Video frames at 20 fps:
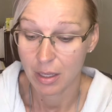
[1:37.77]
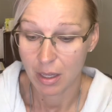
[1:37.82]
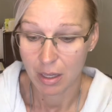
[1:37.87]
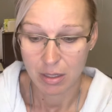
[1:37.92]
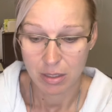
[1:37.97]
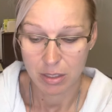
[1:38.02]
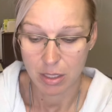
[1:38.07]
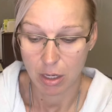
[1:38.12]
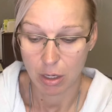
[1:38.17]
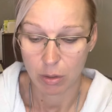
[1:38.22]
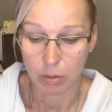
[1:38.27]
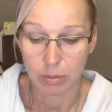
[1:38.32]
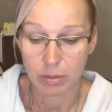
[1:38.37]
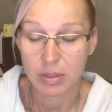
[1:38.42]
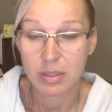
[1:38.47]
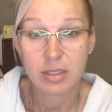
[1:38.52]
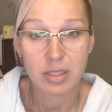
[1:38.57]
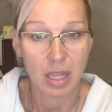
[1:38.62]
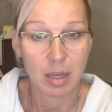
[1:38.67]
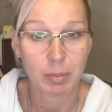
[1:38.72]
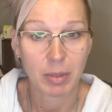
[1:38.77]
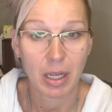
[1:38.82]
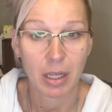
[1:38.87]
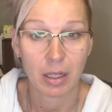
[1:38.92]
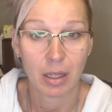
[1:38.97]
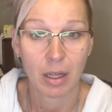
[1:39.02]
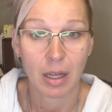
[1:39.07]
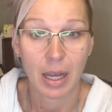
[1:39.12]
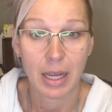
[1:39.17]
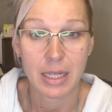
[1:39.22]
So same kind
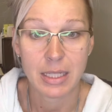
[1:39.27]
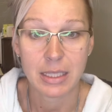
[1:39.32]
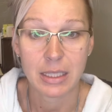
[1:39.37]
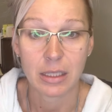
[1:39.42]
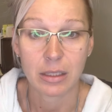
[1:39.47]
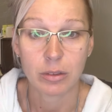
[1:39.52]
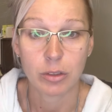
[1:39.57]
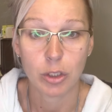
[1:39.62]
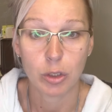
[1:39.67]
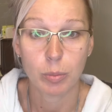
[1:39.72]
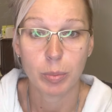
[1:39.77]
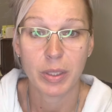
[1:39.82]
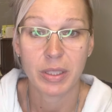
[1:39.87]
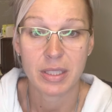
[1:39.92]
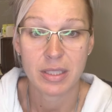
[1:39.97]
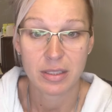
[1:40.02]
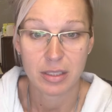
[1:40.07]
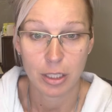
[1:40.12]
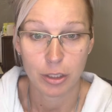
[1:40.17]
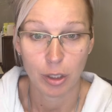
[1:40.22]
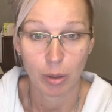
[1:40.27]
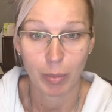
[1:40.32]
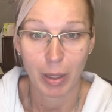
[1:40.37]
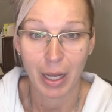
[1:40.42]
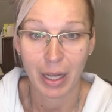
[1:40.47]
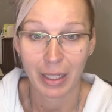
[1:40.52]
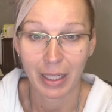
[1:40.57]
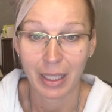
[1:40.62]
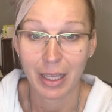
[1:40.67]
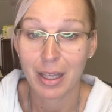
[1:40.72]
of idea. You put this in your
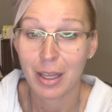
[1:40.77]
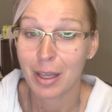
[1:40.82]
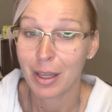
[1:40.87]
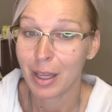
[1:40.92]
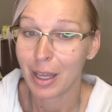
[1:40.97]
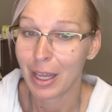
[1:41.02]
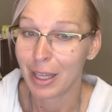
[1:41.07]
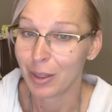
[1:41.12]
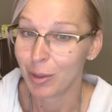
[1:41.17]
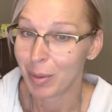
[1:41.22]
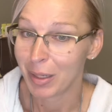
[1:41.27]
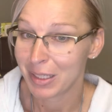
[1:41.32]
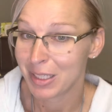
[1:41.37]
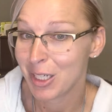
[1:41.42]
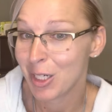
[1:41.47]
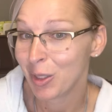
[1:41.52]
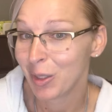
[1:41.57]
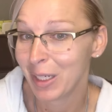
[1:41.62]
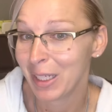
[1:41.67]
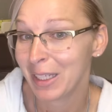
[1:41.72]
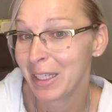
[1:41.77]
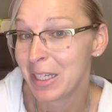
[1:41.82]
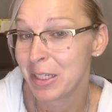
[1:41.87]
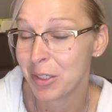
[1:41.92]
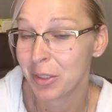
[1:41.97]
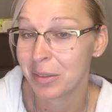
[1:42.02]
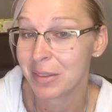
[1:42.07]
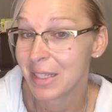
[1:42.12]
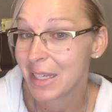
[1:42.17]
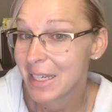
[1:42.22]
body and the bacteria in
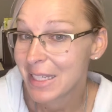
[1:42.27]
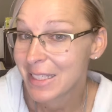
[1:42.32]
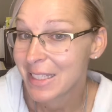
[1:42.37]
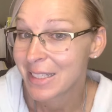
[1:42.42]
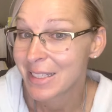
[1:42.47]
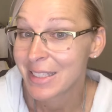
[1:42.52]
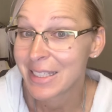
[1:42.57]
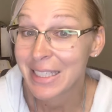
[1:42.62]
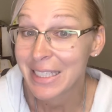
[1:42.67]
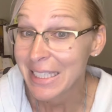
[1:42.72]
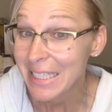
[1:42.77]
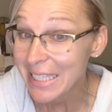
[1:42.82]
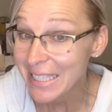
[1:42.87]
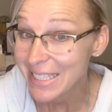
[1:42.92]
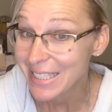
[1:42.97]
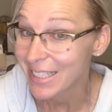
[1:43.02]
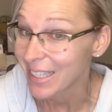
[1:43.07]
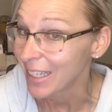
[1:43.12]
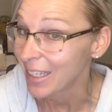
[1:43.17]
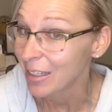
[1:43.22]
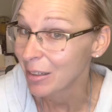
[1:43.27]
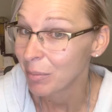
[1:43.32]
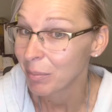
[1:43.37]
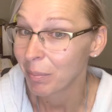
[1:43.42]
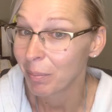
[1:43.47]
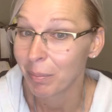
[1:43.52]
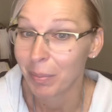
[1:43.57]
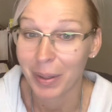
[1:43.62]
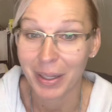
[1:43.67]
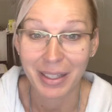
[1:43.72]
your intestines eats it,
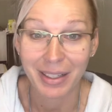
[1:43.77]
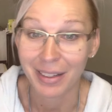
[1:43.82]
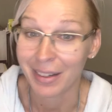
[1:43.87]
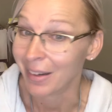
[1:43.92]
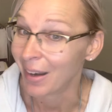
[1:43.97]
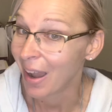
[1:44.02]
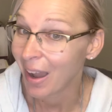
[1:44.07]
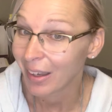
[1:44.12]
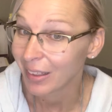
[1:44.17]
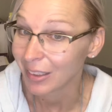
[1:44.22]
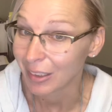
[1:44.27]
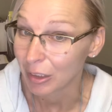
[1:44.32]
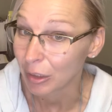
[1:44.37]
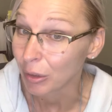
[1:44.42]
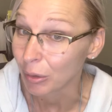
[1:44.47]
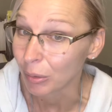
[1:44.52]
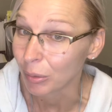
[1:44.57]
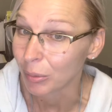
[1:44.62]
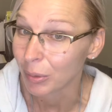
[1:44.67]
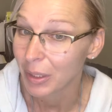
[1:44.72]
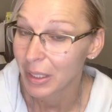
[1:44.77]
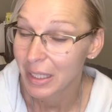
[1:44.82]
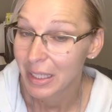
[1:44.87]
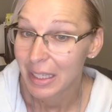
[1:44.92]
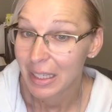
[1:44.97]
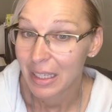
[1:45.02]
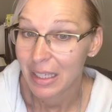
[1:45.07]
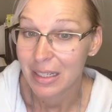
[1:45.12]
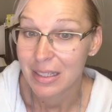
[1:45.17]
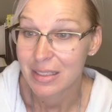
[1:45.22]
but not you.
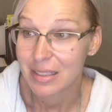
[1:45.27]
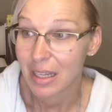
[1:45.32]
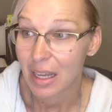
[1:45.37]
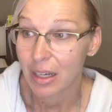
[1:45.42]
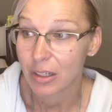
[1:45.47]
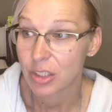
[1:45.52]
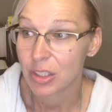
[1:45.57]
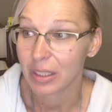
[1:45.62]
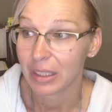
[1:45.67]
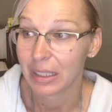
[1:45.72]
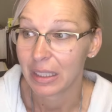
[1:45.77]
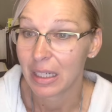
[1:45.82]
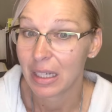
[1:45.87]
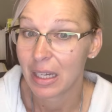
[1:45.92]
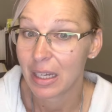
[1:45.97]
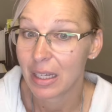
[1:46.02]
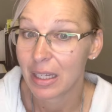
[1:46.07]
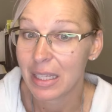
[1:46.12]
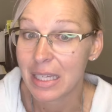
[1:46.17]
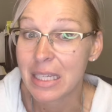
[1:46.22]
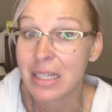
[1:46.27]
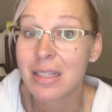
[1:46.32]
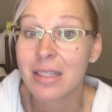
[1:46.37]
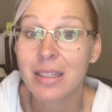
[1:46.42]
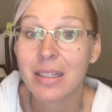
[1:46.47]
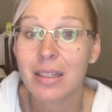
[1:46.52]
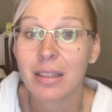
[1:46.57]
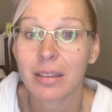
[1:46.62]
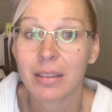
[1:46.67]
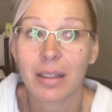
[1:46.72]
It is actually
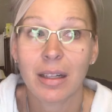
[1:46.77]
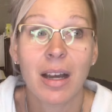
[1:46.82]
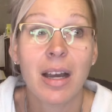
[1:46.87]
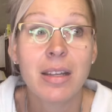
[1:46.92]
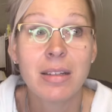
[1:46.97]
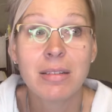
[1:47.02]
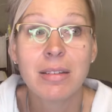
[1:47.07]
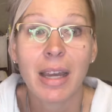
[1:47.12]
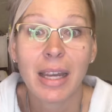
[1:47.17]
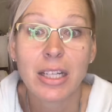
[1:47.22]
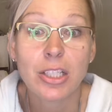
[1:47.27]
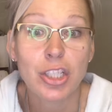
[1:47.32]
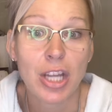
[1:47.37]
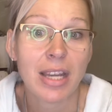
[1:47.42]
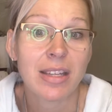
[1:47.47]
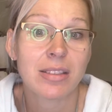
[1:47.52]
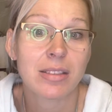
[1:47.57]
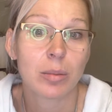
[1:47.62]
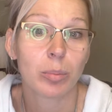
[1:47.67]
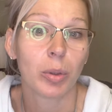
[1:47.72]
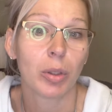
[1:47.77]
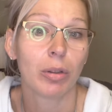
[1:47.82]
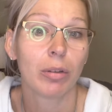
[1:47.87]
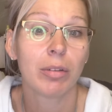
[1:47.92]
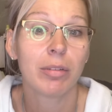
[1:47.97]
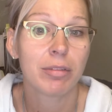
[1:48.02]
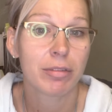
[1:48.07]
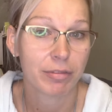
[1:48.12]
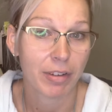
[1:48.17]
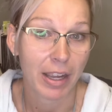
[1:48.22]
undigestible
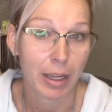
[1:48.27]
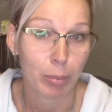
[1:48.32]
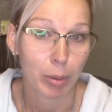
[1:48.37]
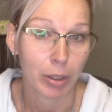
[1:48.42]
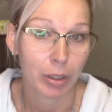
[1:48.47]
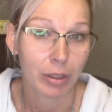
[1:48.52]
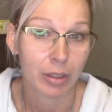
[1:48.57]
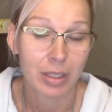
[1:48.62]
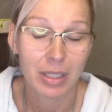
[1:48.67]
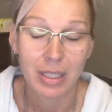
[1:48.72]
fiber.